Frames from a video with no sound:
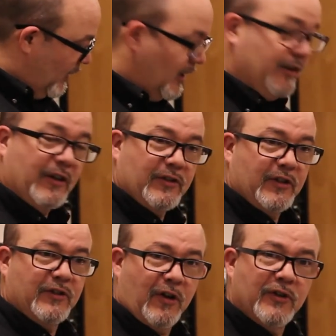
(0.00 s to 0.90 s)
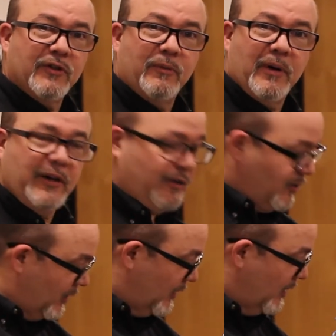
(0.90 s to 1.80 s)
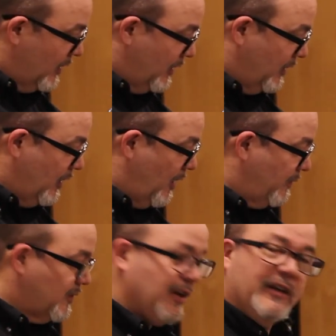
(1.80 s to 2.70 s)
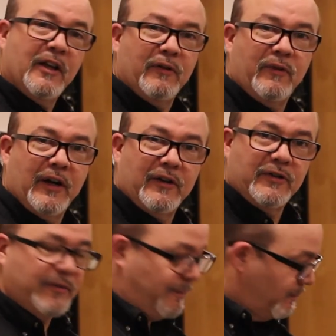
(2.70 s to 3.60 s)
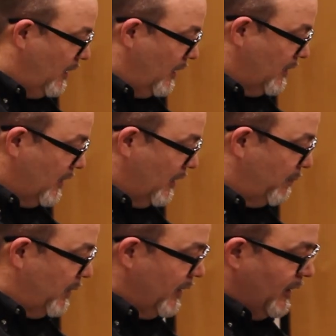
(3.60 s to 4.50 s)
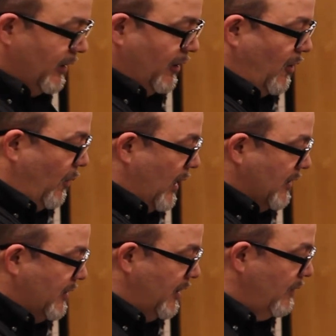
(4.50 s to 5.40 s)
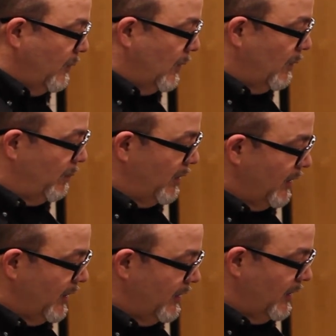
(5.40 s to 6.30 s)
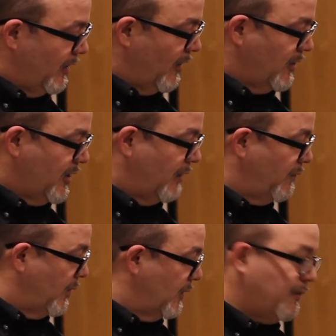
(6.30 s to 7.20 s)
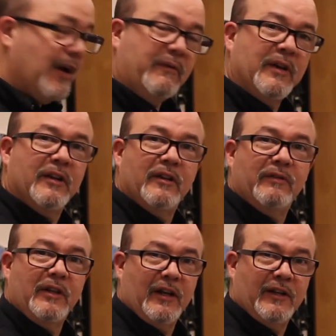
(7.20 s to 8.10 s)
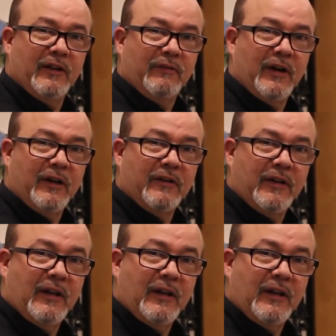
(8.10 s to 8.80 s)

It does this also by using the office identifiers. Instead of plugging in the coax end, we will plug in the RJ45 end of the identifier.